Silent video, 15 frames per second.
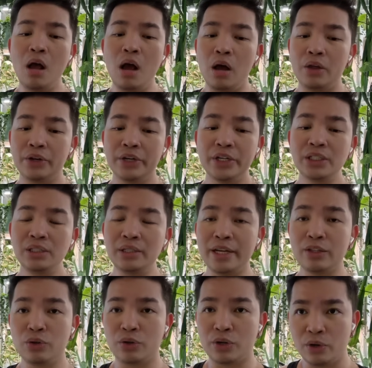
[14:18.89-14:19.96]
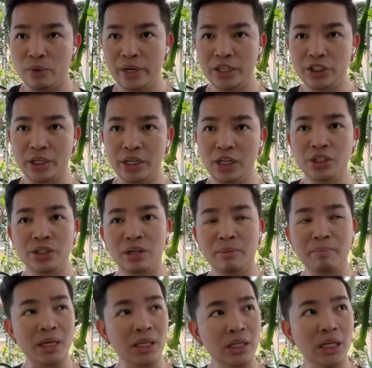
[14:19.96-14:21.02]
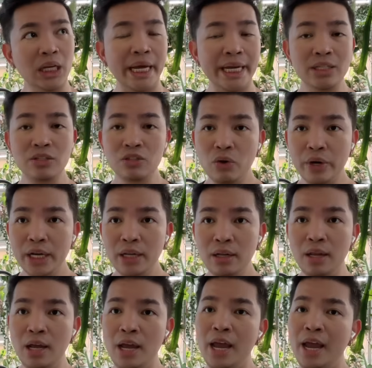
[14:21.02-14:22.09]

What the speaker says: Others like to grow in traditional media like soil.